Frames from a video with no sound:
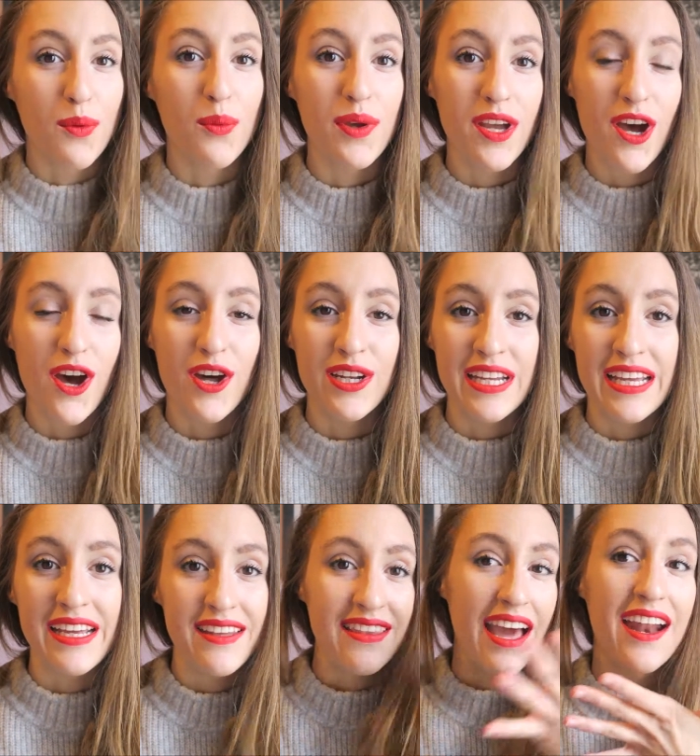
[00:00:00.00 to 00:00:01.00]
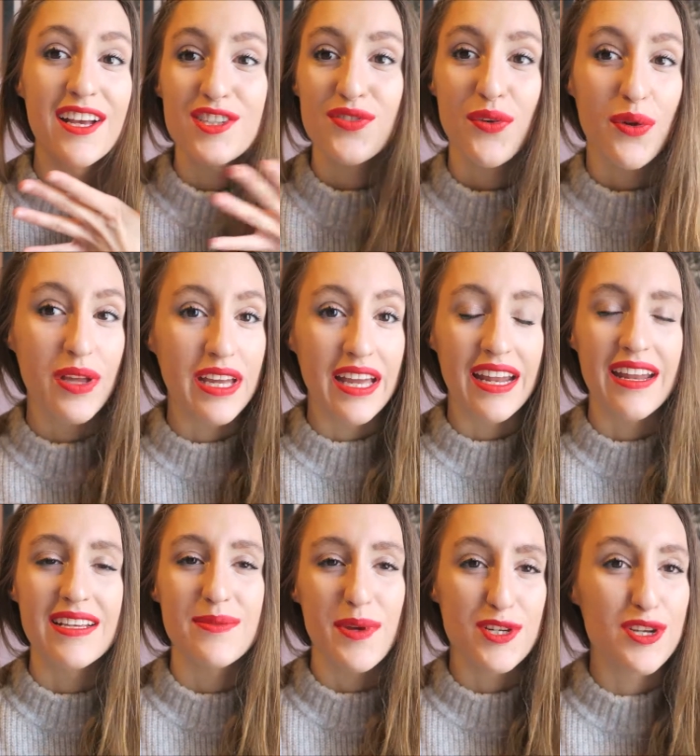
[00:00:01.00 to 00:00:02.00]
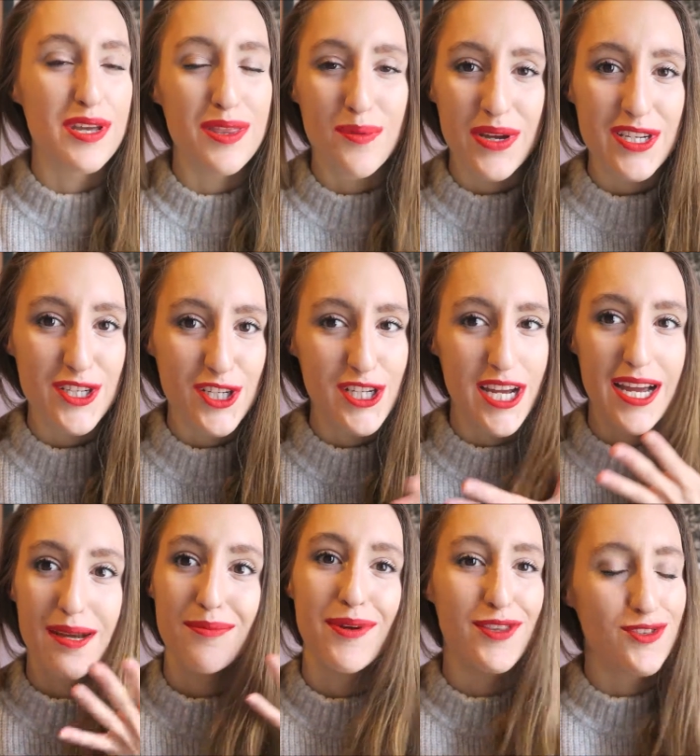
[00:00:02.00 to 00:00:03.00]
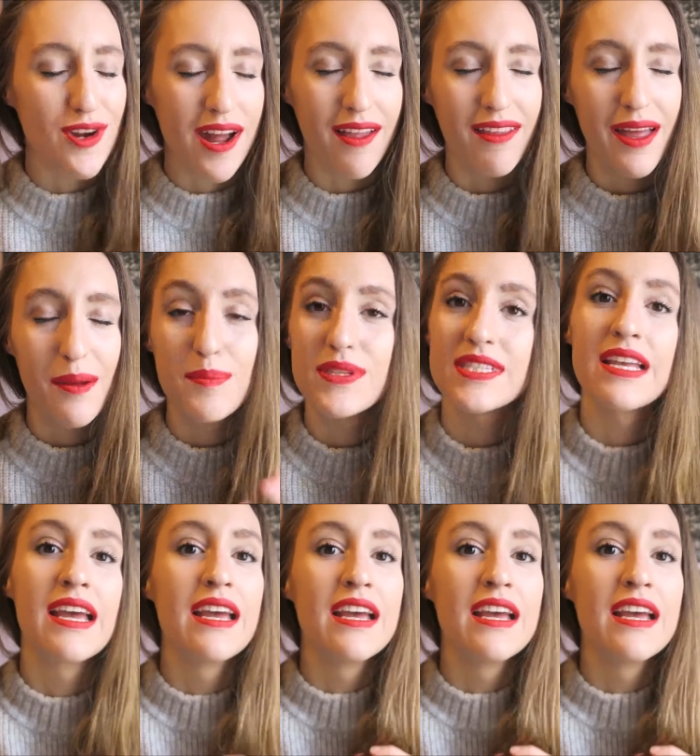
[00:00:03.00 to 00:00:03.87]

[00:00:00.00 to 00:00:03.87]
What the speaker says: We all need that exfoliant, especially in the winter time with dry lips.